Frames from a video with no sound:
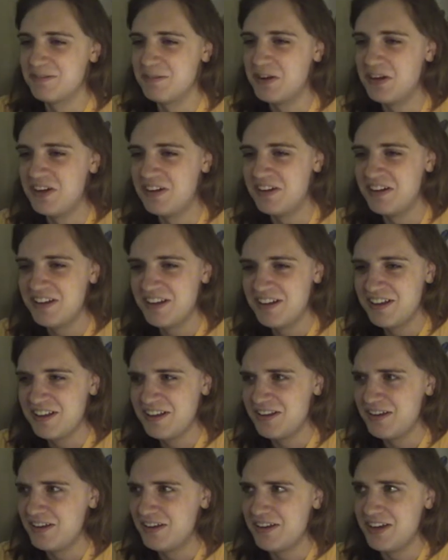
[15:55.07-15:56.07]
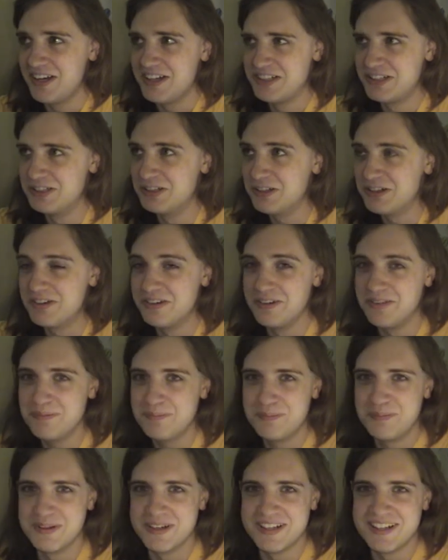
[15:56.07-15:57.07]
Well, I
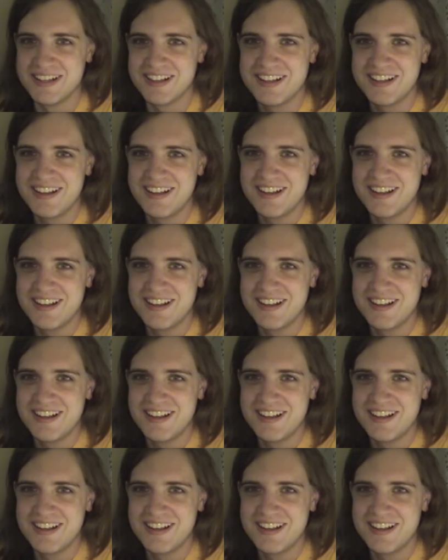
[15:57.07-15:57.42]
shouldn't, but